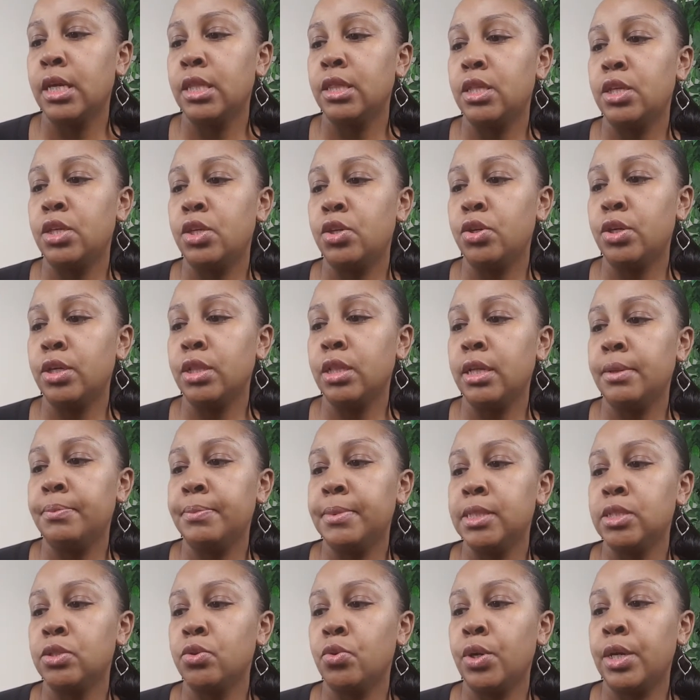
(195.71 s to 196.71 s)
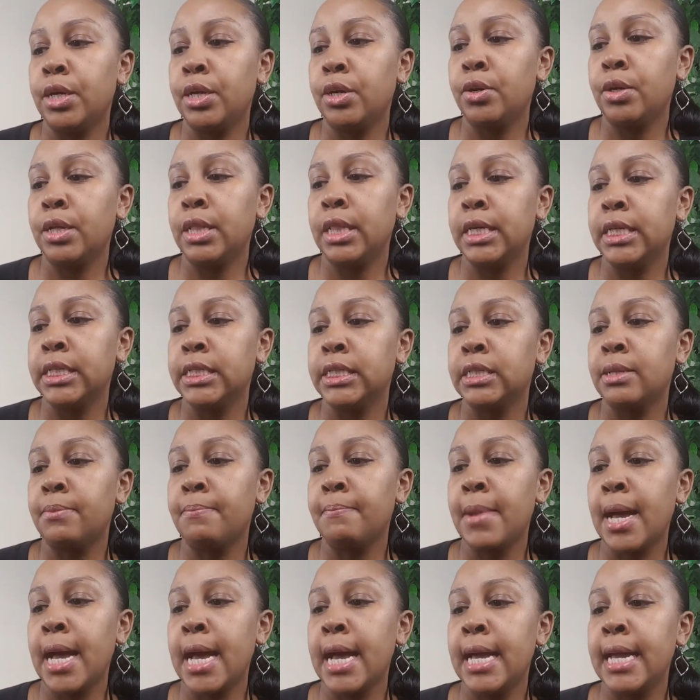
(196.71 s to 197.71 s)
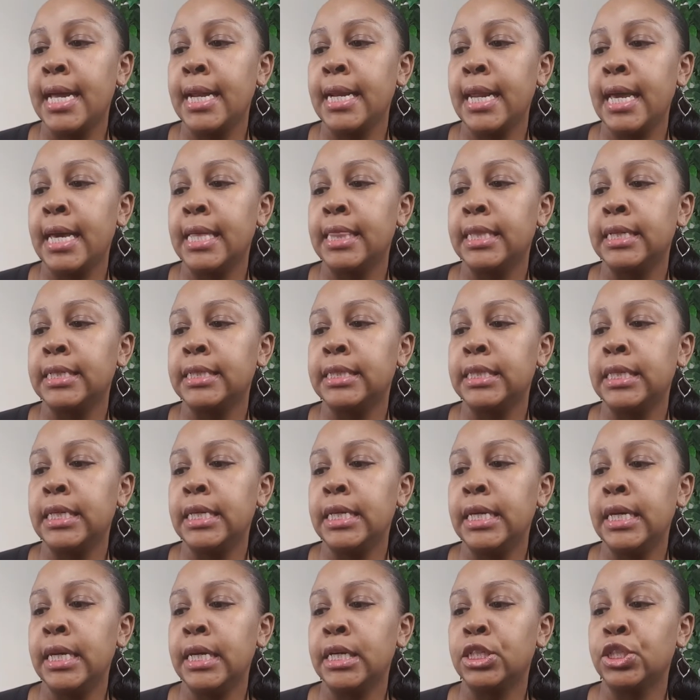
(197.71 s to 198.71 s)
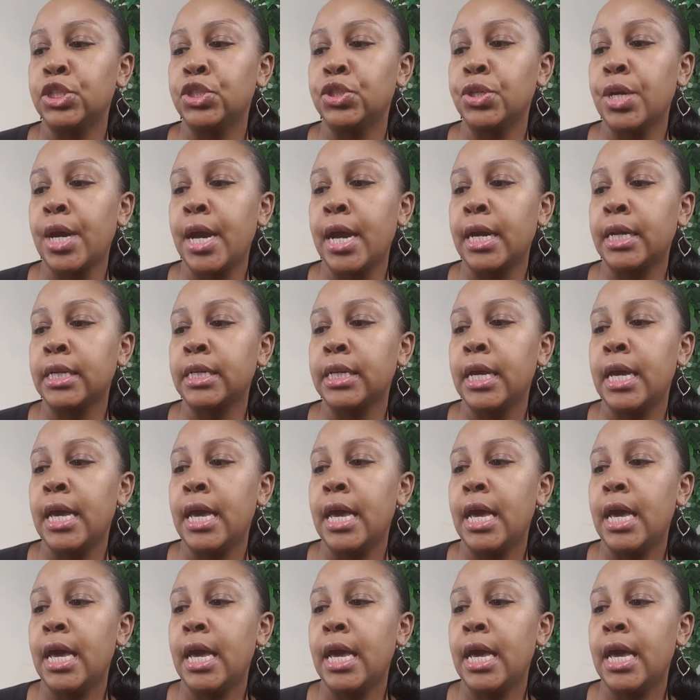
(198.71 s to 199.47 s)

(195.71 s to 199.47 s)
The eucalyptus oil clears the mind and the tea extract